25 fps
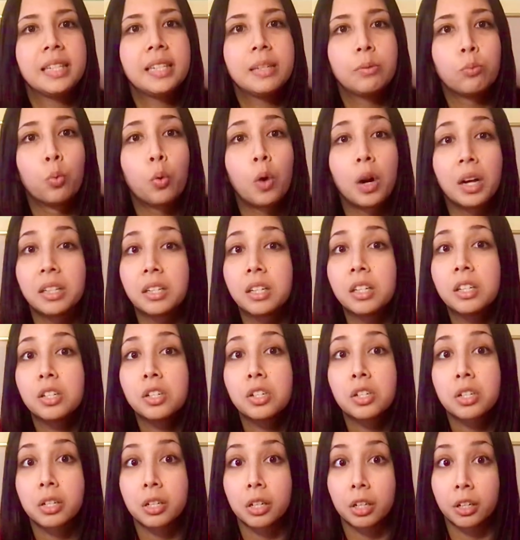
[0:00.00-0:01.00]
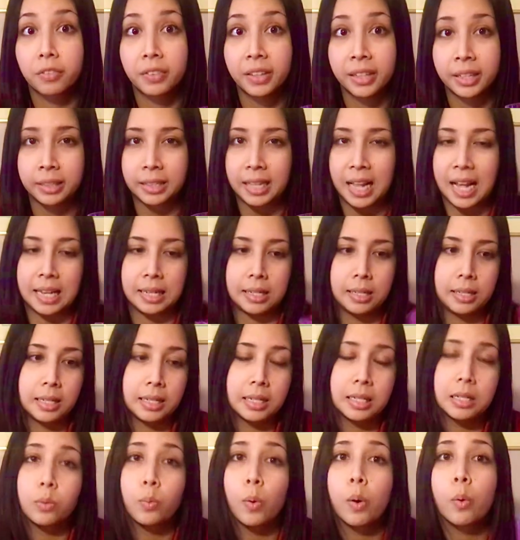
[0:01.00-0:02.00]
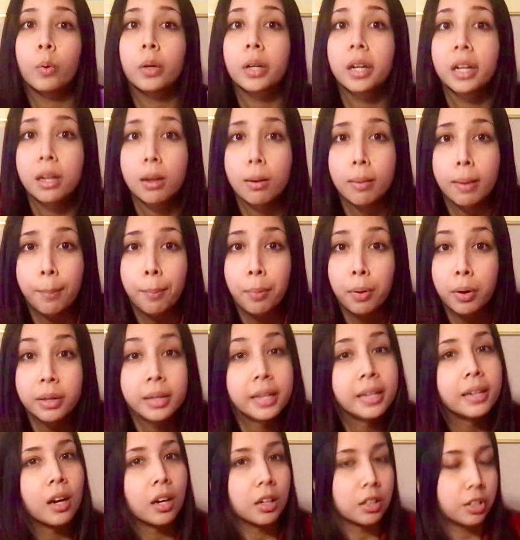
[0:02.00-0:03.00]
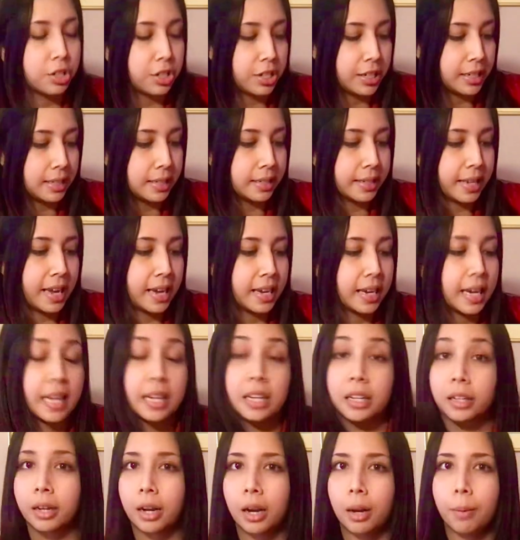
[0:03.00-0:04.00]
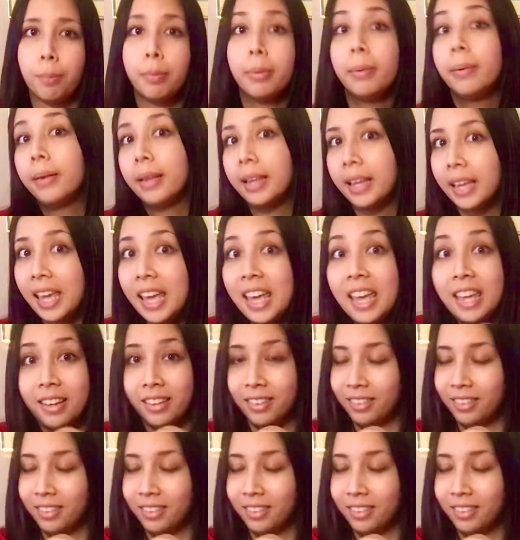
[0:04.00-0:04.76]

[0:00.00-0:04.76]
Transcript: 1 serving glass. This is what we're going to be putting our cheesecake in a cup in.